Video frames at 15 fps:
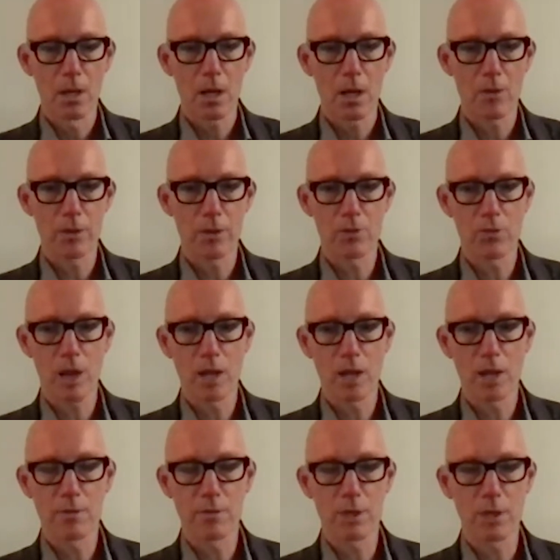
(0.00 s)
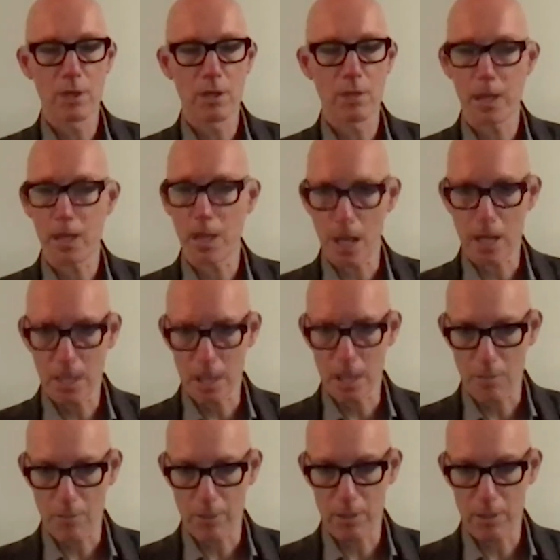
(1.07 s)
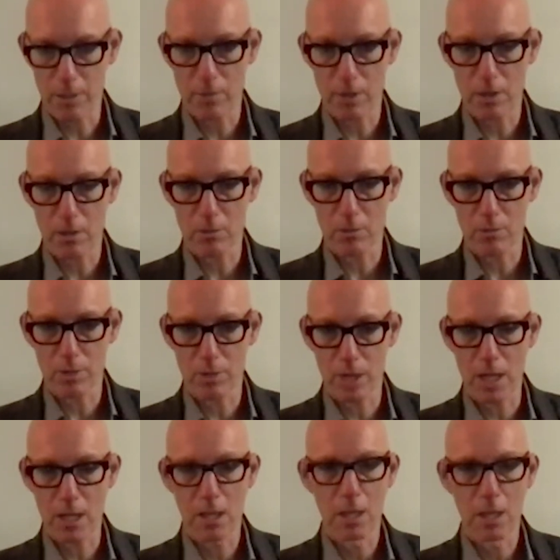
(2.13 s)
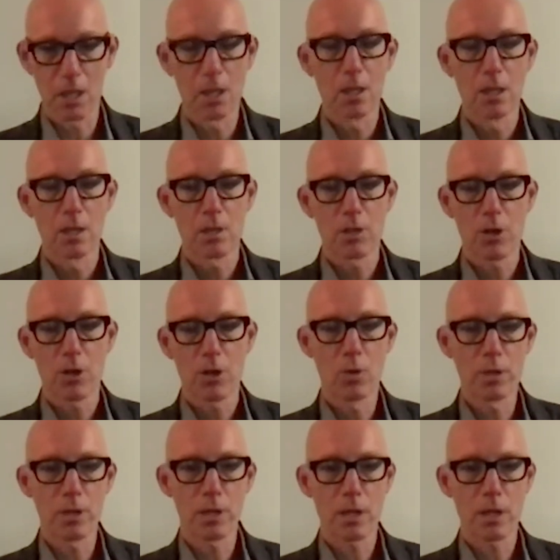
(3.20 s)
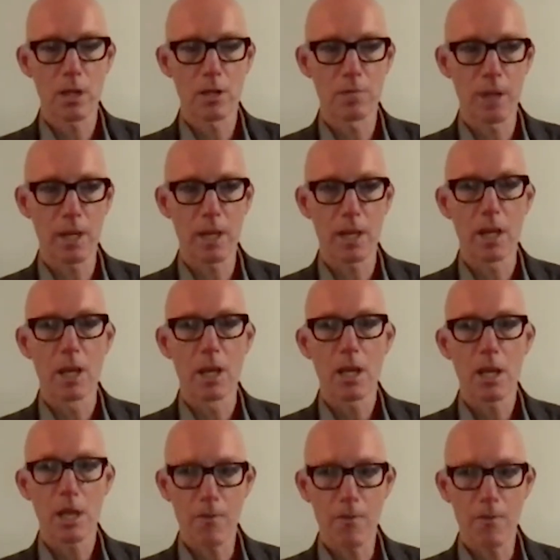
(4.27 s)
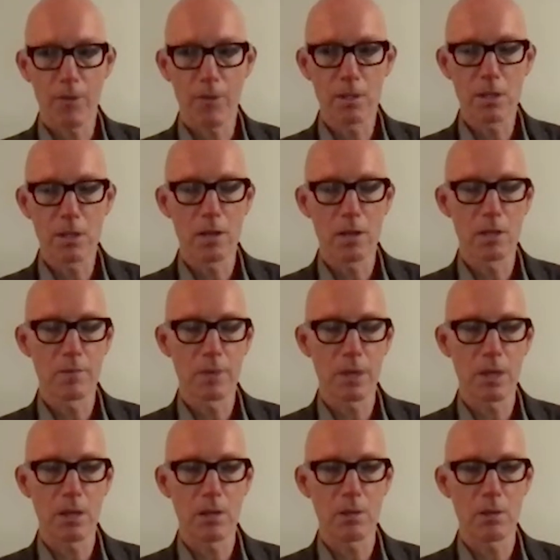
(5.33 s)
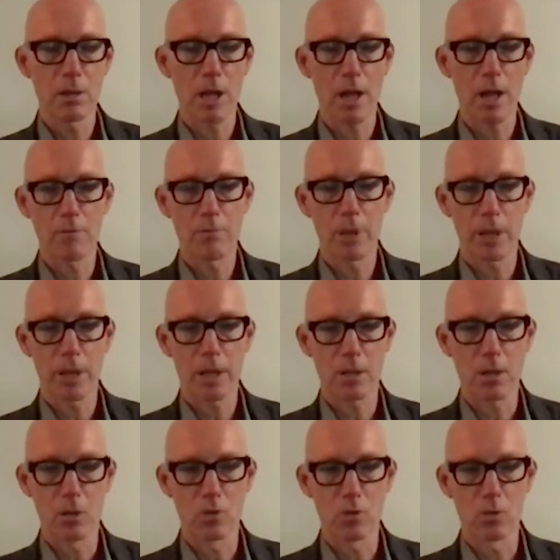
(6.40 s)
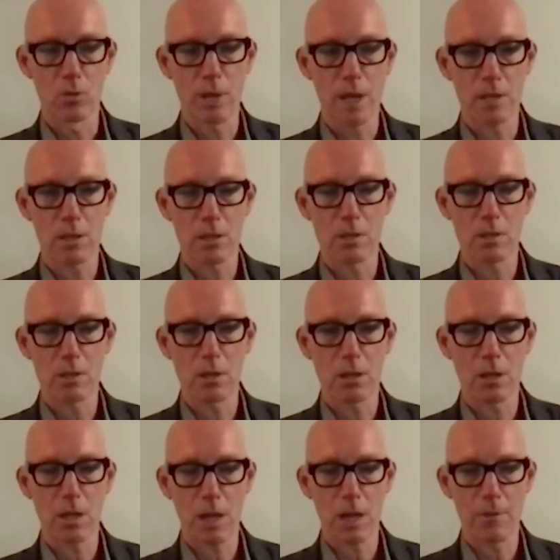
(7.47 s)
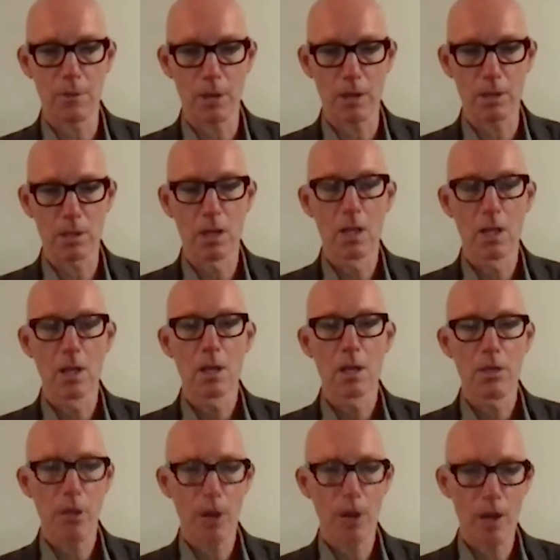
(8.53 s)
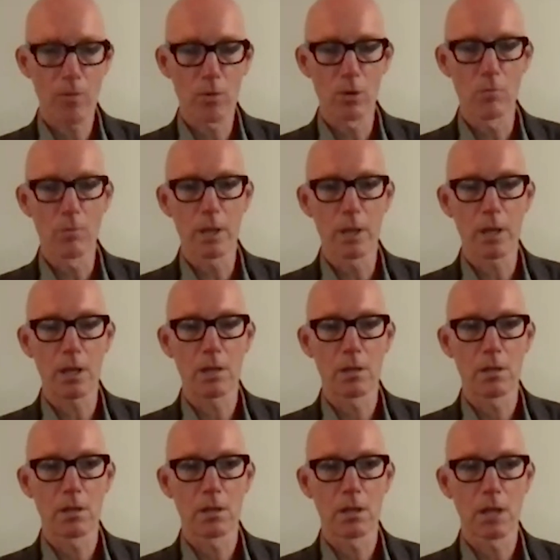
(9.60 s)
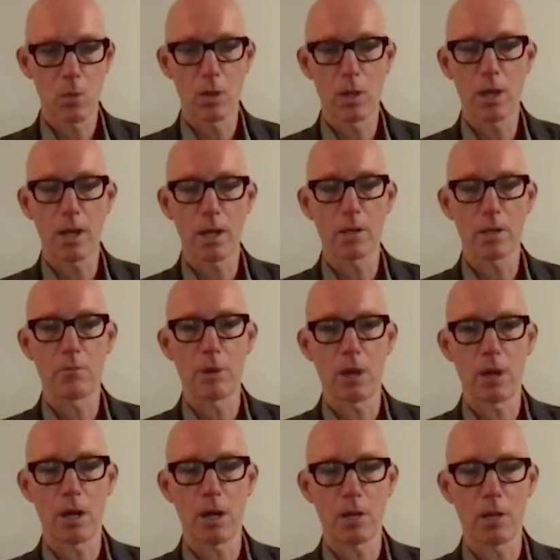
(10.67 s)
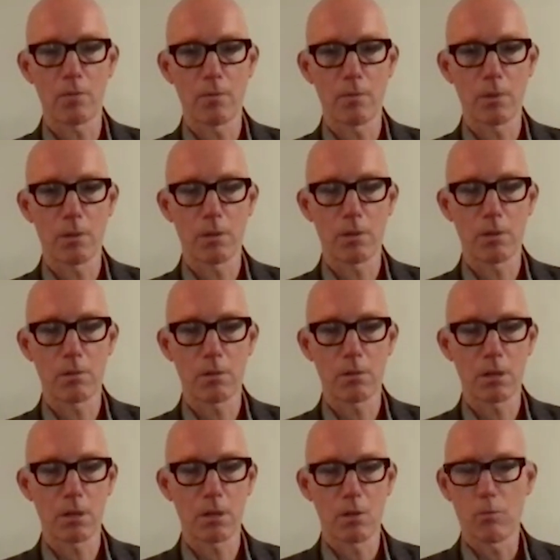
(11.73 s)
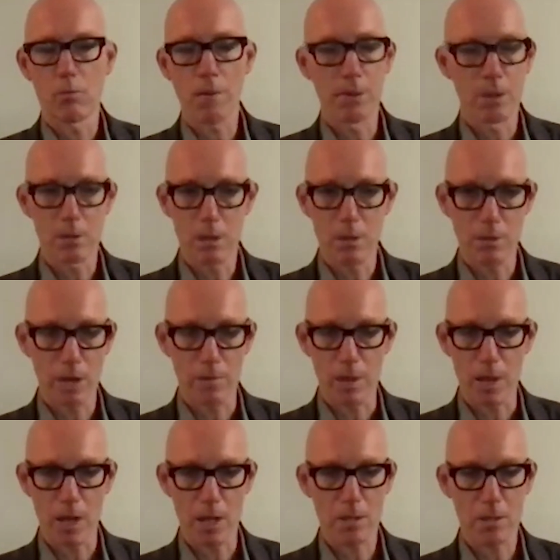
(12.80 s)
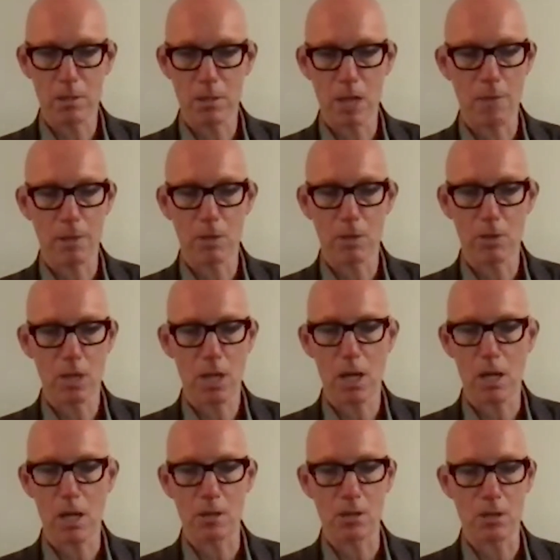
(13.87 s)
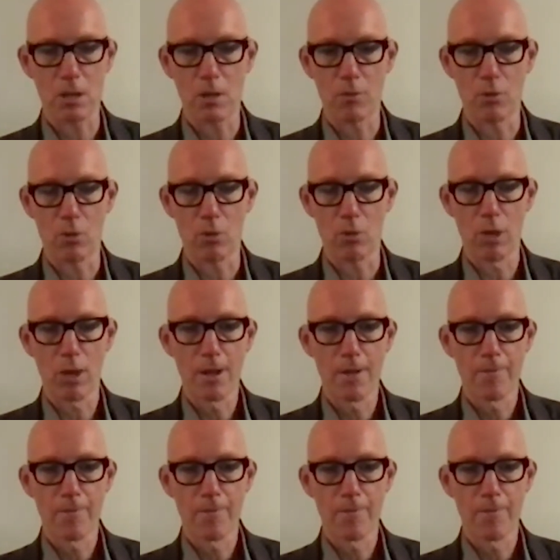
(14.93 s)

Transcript: Uh, the Israelis have said the PA can't be the vehicle for that. So who is it going to be? If there's going to be handpicked local Palestinian collaborators, they will be liquidated by you know, the remnants of Hamas, Islamic Jihad, and so forth.